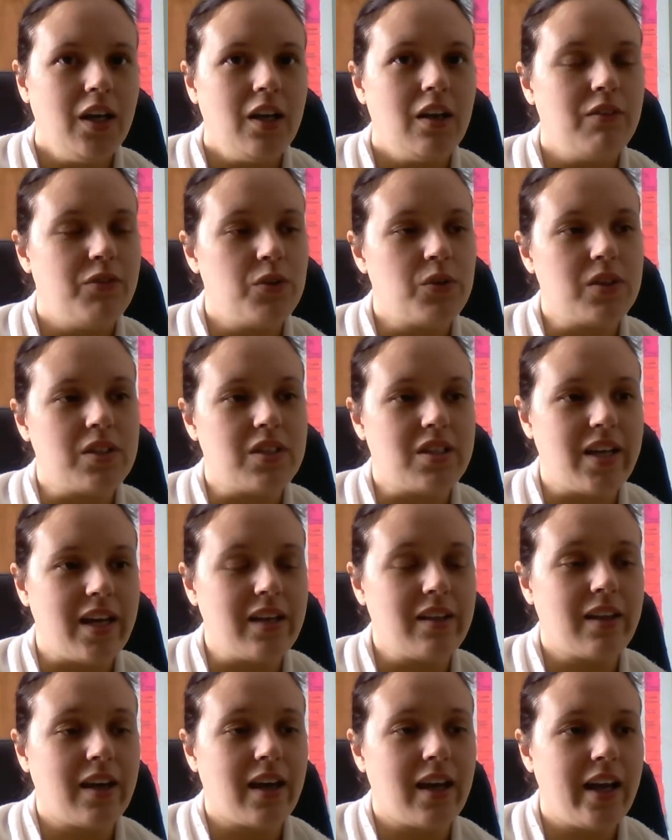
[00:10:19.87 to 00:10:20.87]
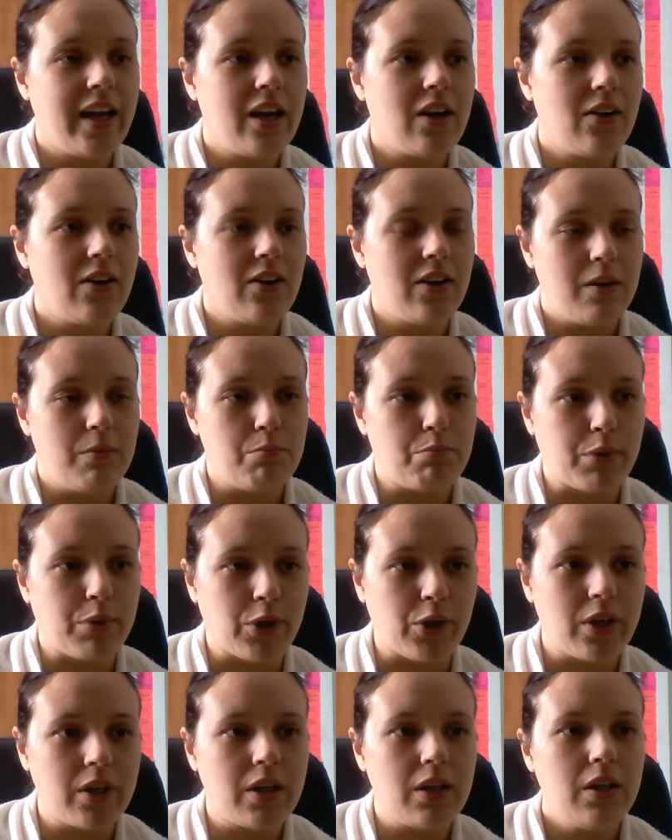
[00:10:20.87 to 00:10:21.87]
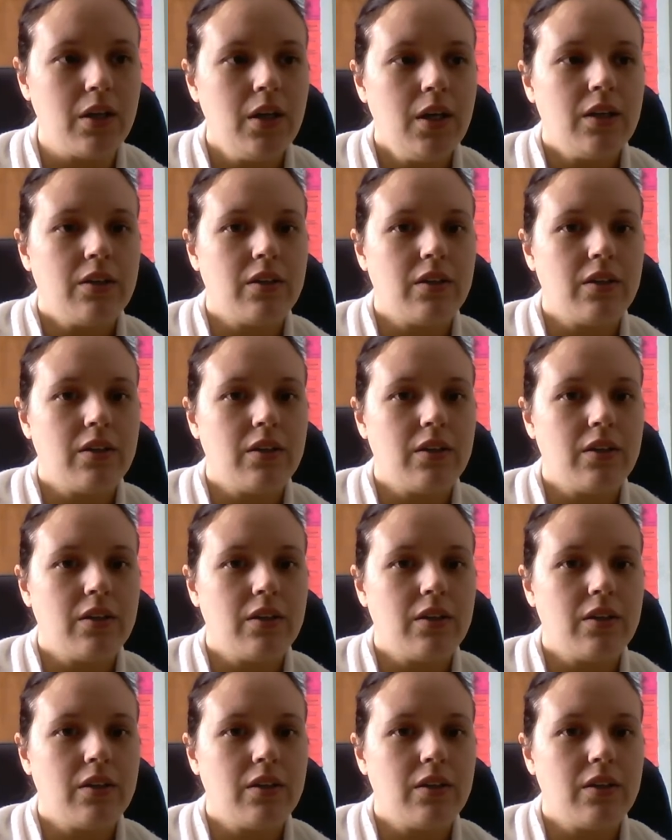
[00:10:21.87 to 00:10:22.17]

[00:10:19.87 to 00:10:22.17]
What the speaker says: If you can take that hair and burn it,